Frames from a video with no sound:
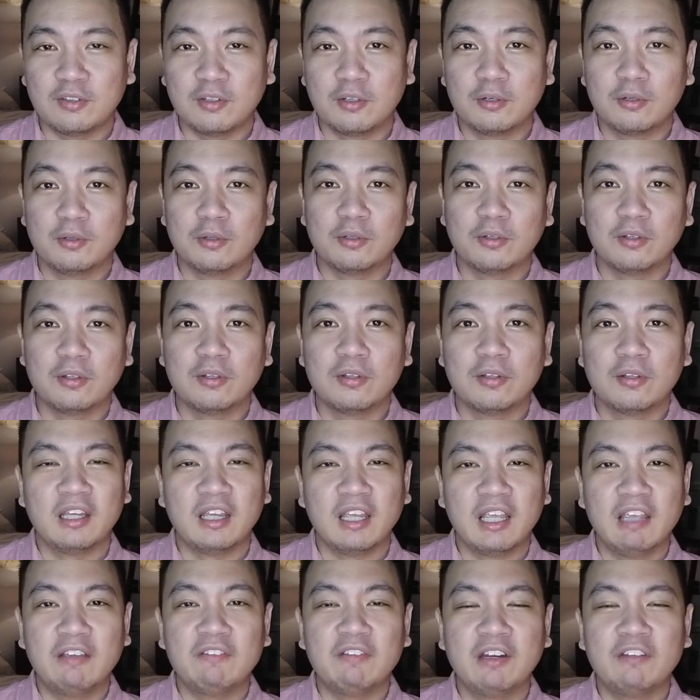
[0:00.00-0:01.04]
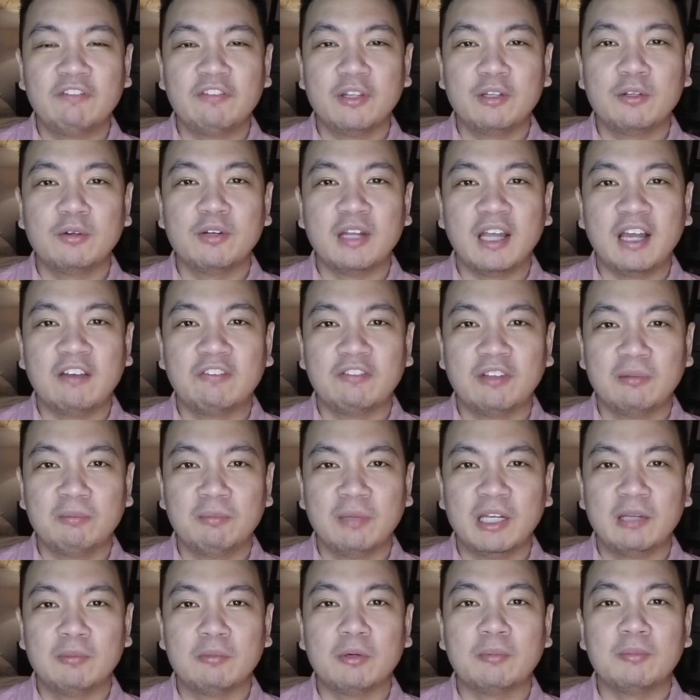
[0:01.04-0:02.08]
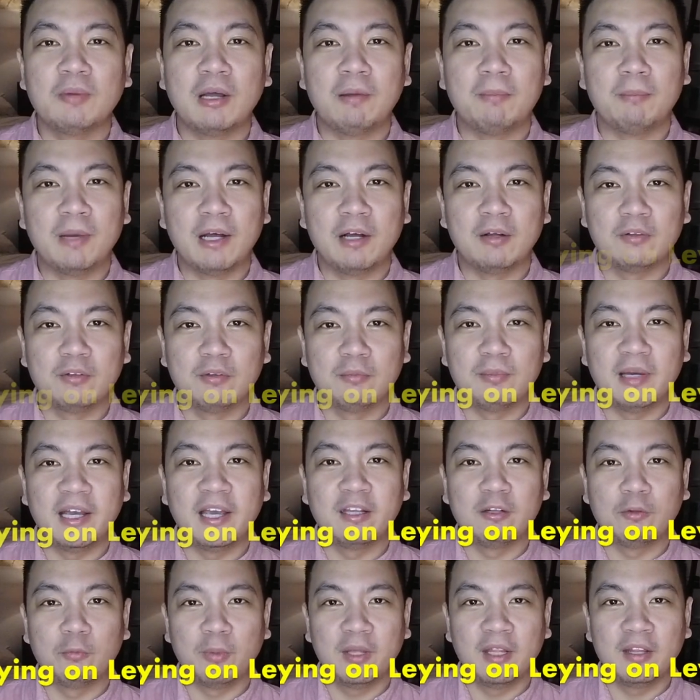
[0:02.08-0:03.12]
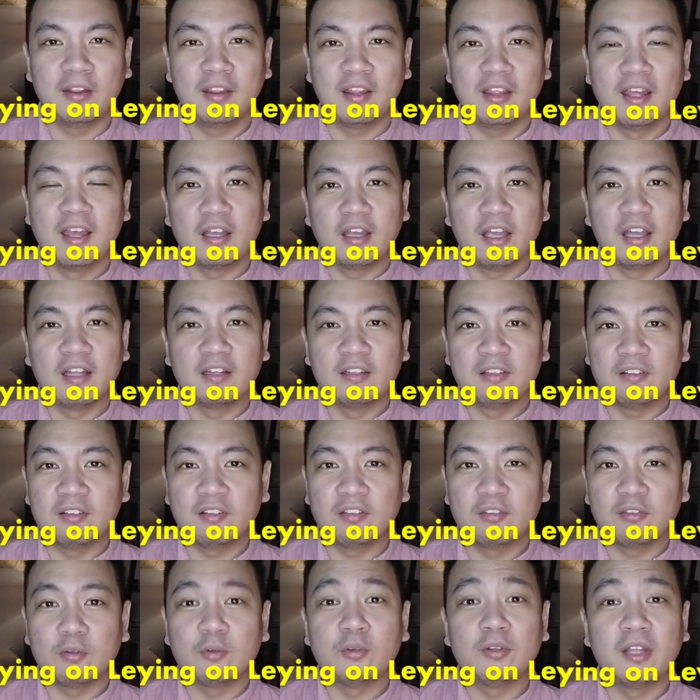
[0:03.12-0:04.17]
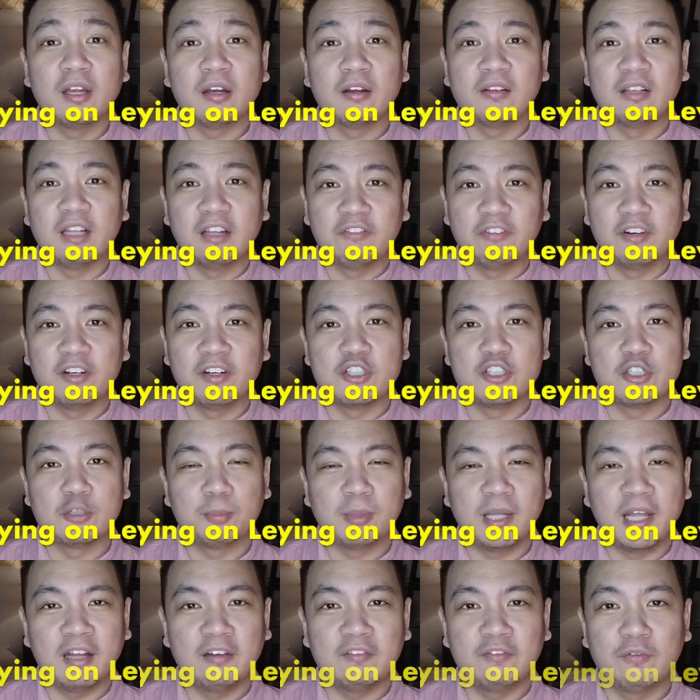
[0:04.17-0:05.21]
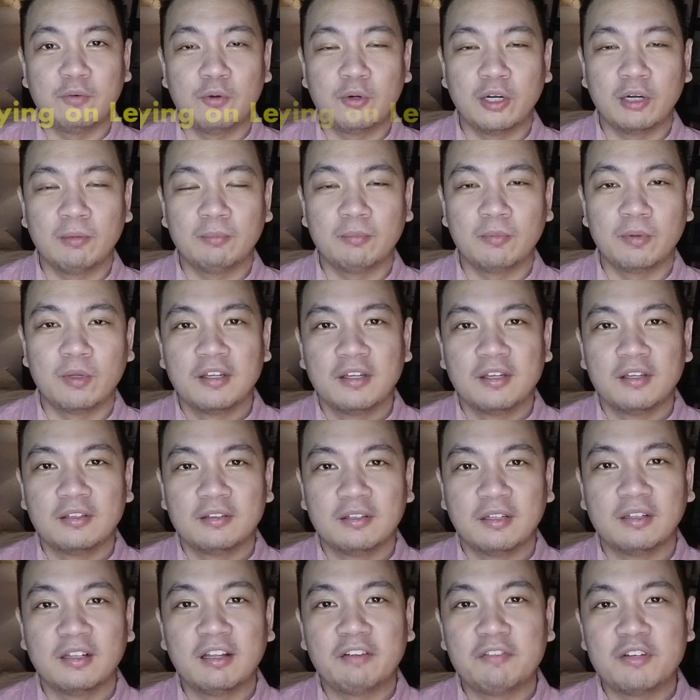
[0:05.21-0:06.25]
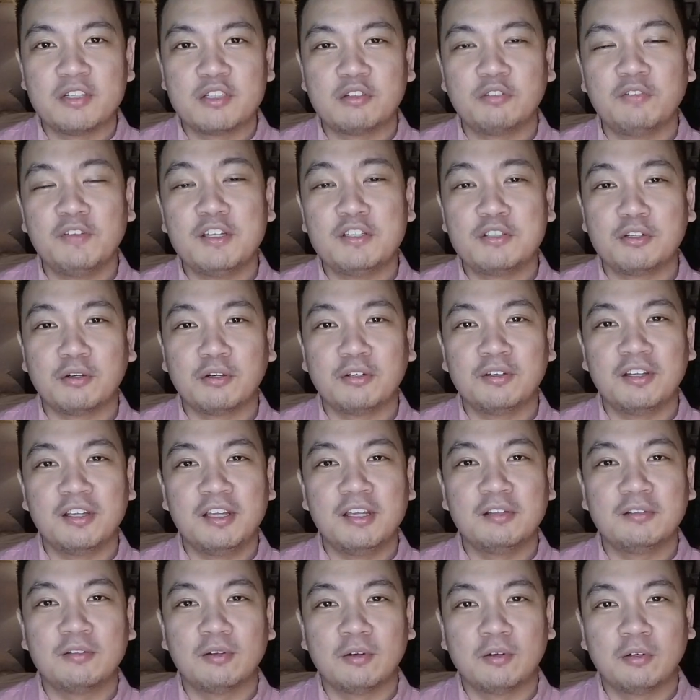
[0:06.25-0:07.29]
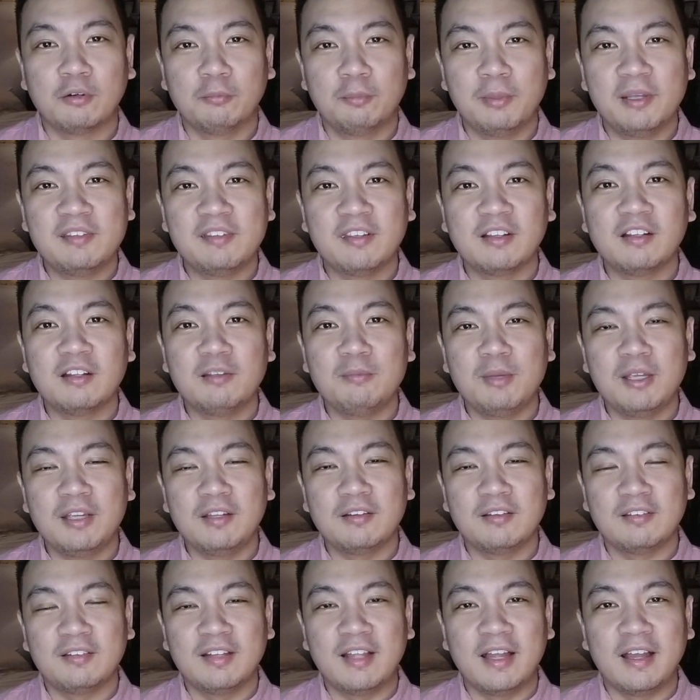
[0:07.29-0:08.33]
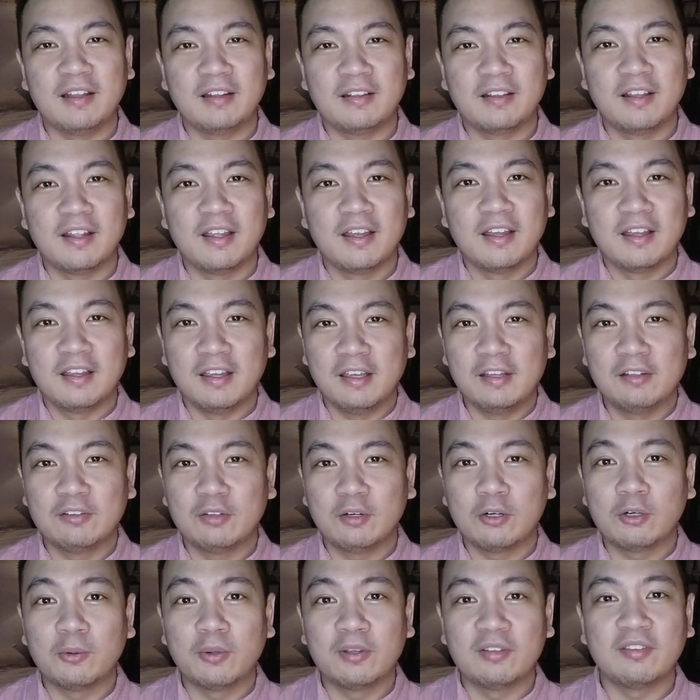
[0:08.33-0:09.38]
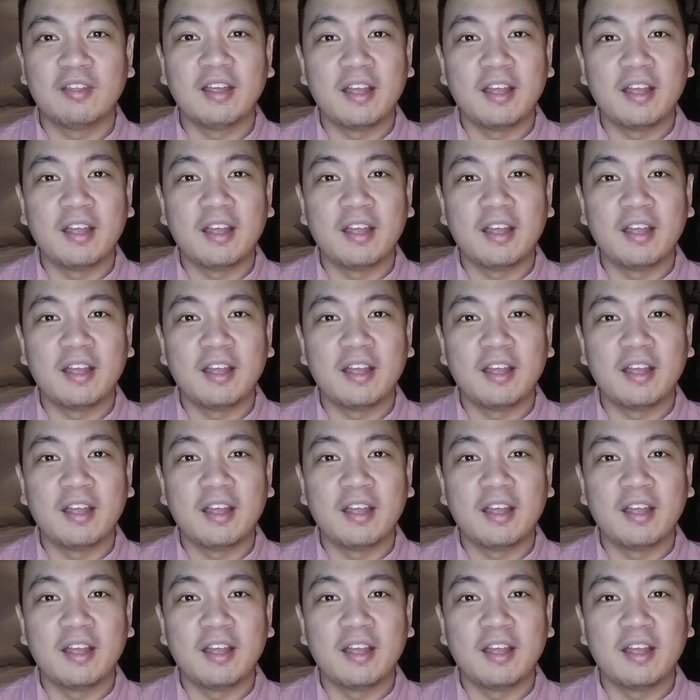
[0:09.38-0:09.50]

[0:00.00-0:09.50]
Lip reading: gold even if you don't have the minimum amount to buy it with, and this is through their leverage platform. The leverage feature in eToro basically means that eToro is